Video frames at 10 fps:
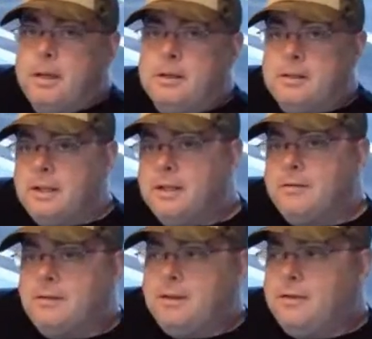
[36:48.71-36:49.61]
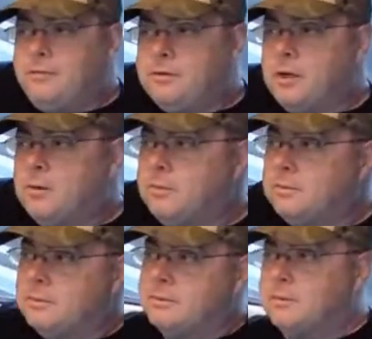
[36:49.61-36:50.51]
But if you
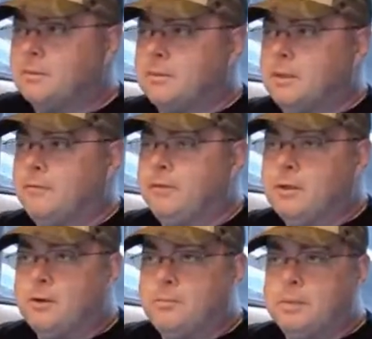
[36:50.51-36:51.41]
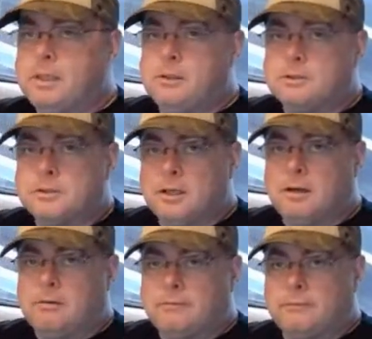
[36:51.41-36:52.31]
don't be
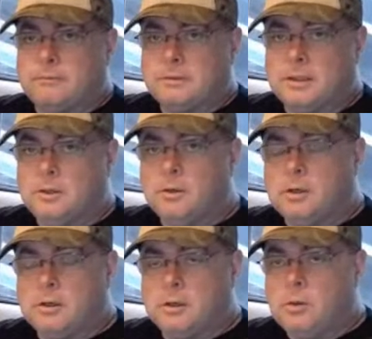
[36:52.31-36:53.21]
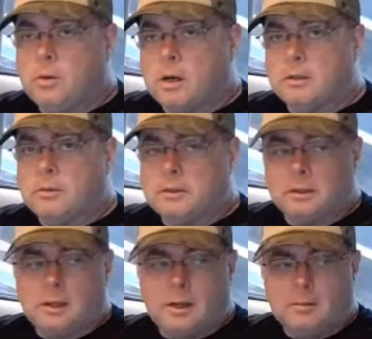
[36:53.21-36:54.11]
yourself, then who are you
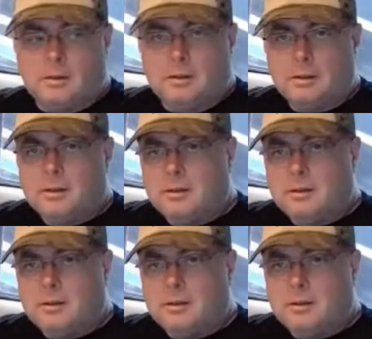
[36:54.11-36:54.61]
on the camera?